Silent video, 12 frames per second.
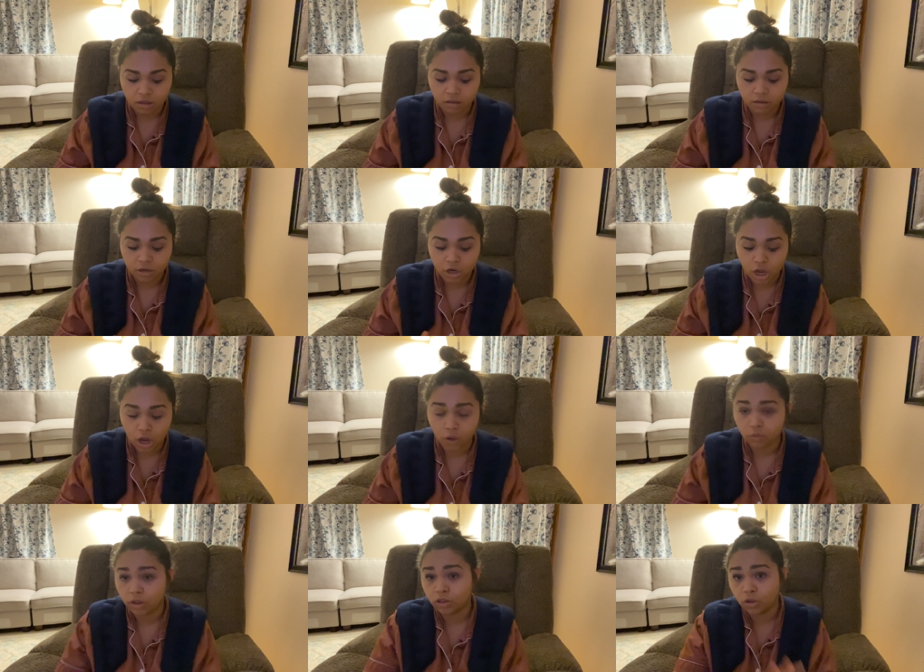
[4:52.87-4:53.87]
know,
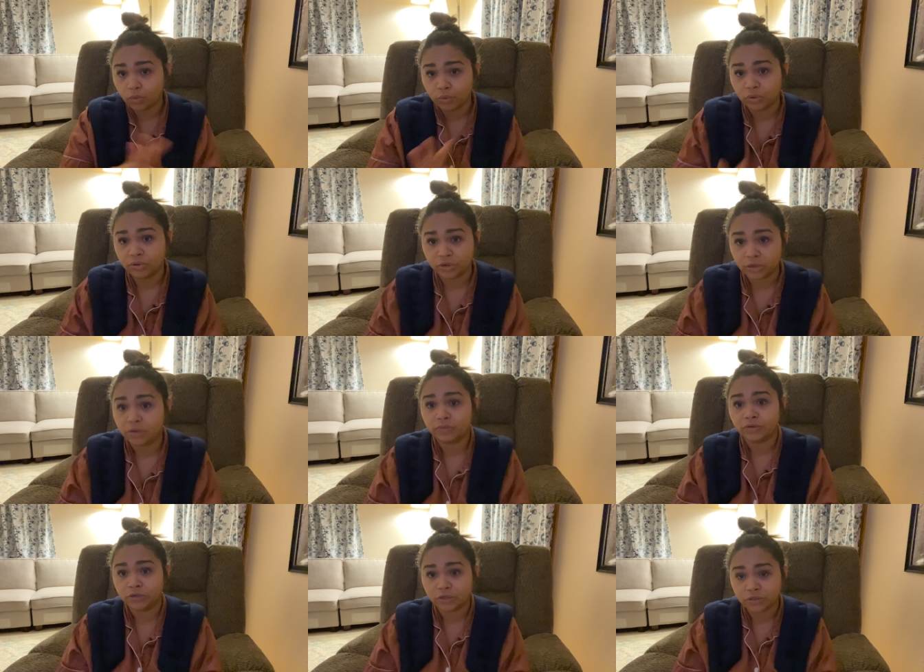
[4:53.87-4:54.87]
a local
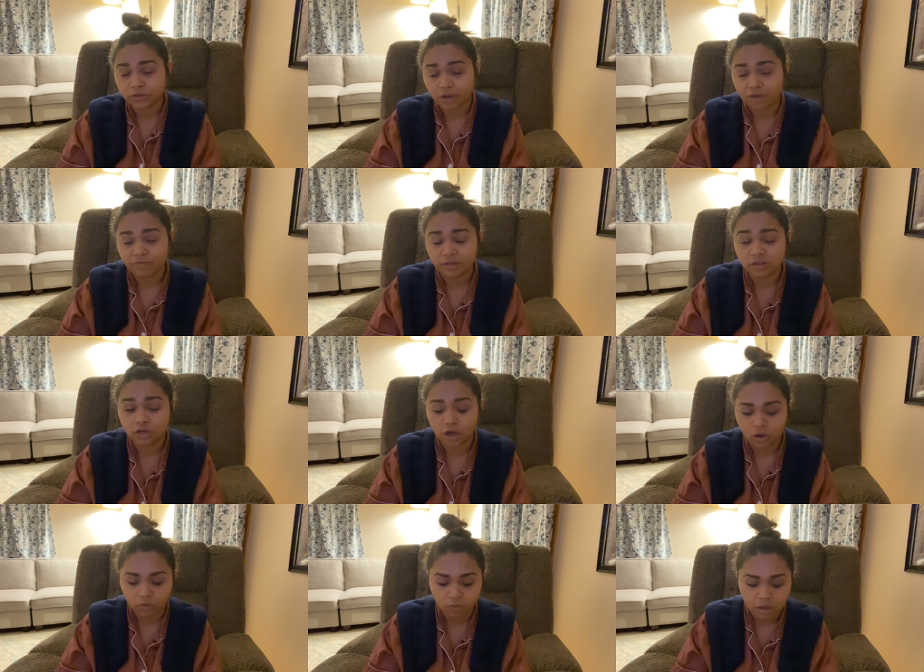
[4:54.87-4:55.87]
neurosurgeon's office
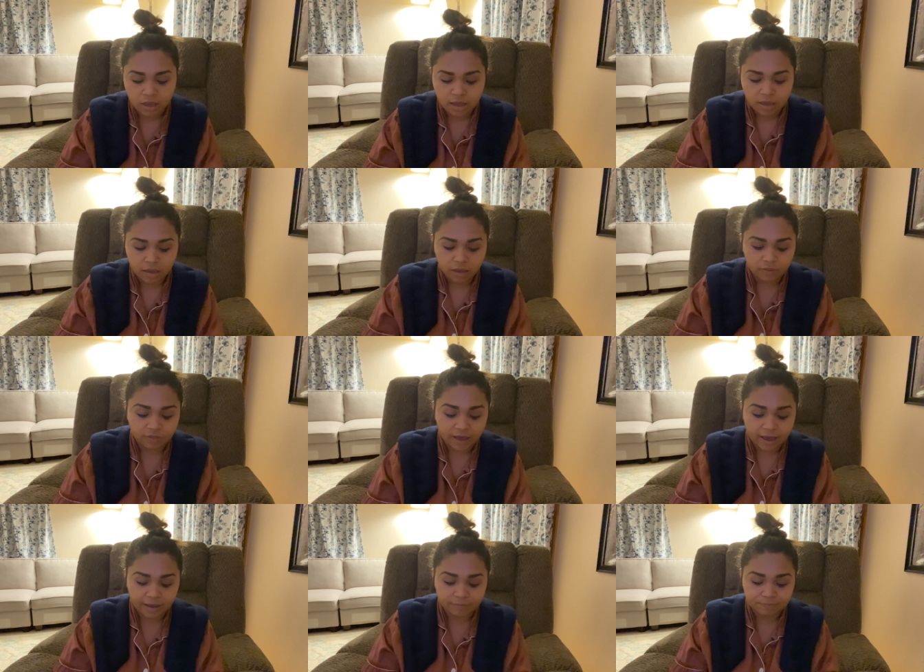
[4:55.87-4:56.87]
know
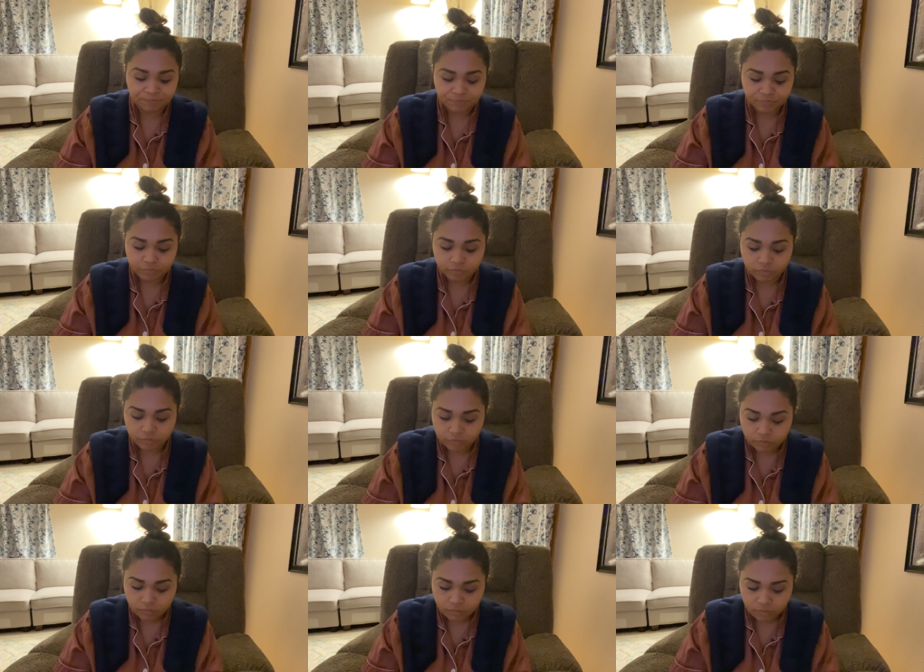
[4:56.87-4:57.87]
that
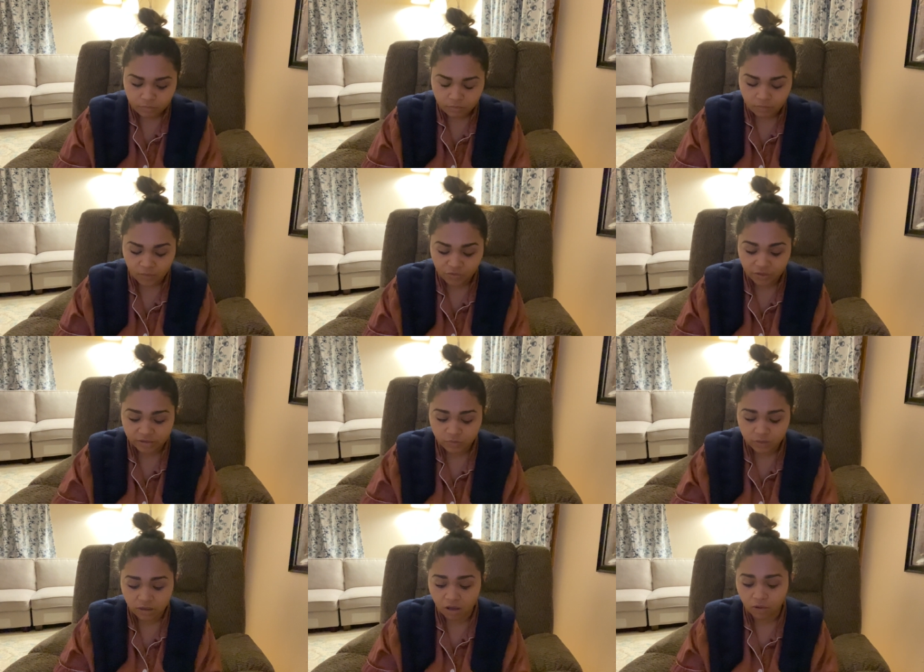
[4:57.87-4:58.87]
this
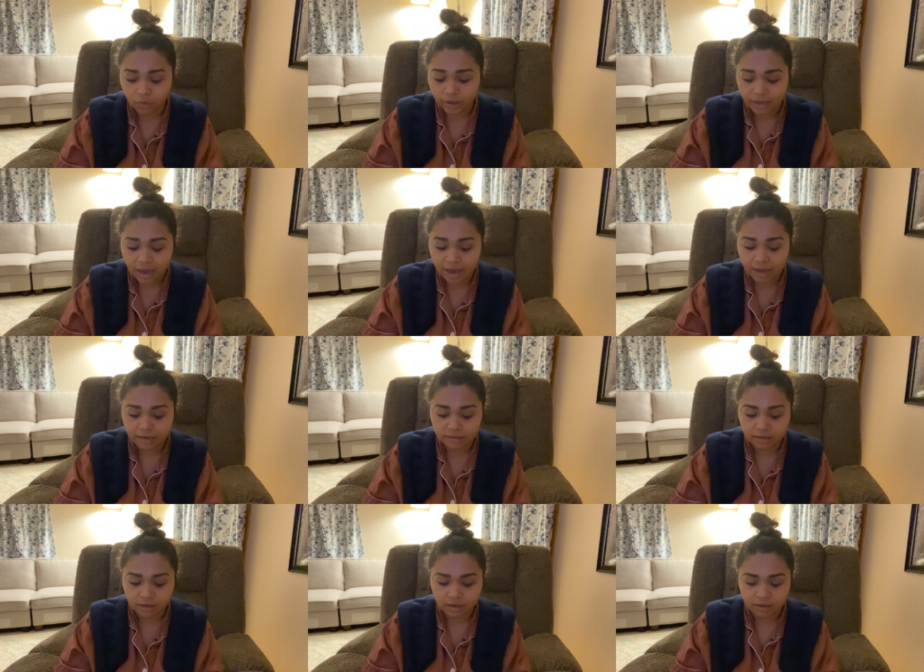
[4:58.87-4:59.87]
was all going
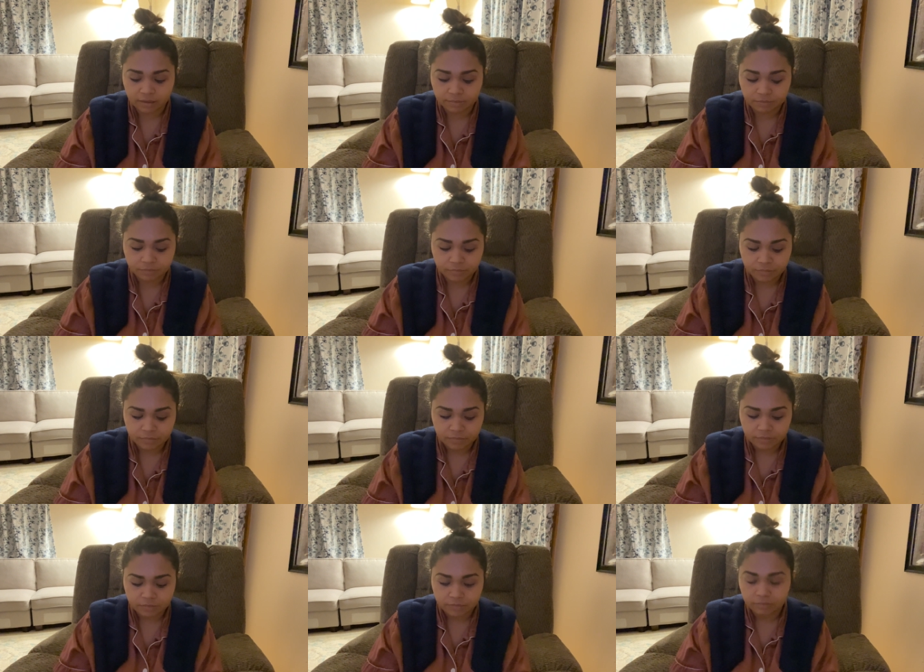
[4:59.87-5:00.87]
on.
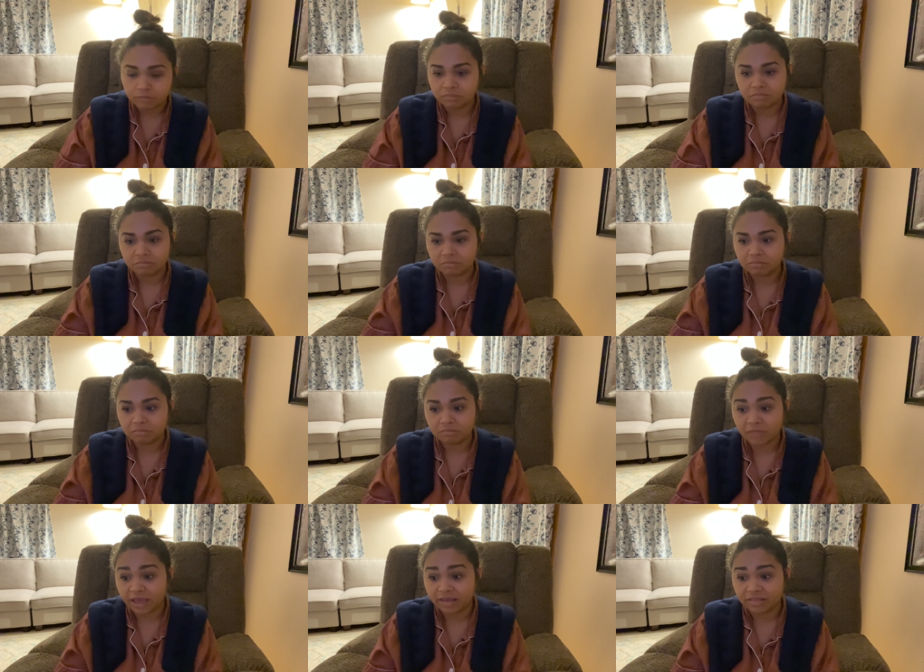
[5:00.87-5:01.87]

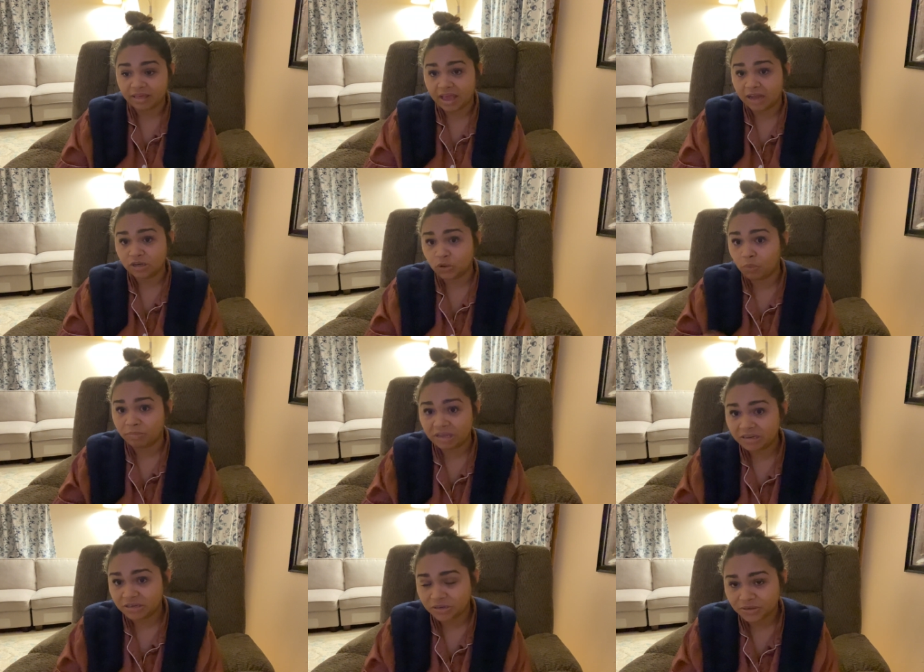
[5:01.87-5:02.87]
like they had told me
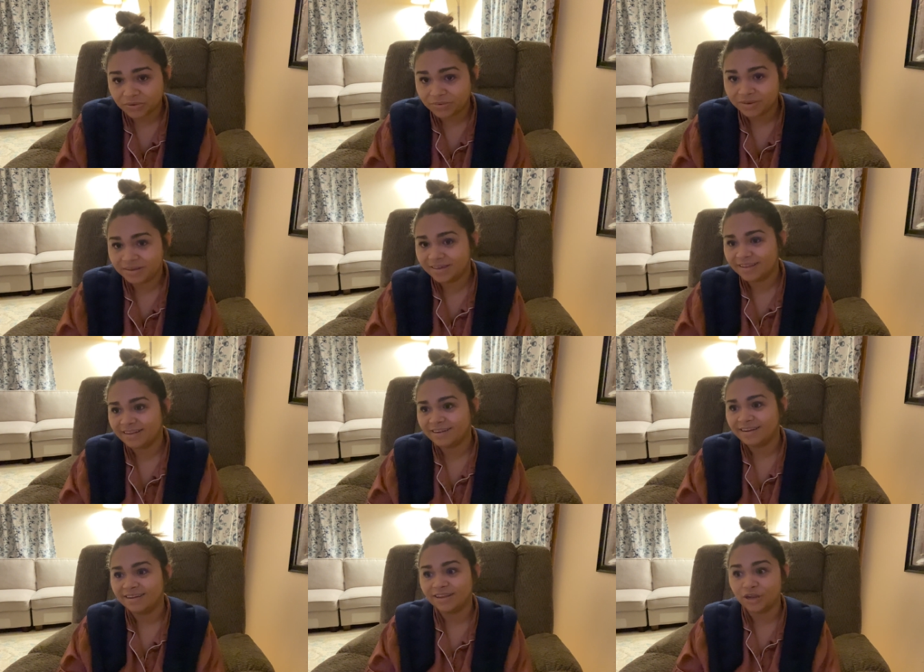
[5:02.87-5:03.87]
to do. And, you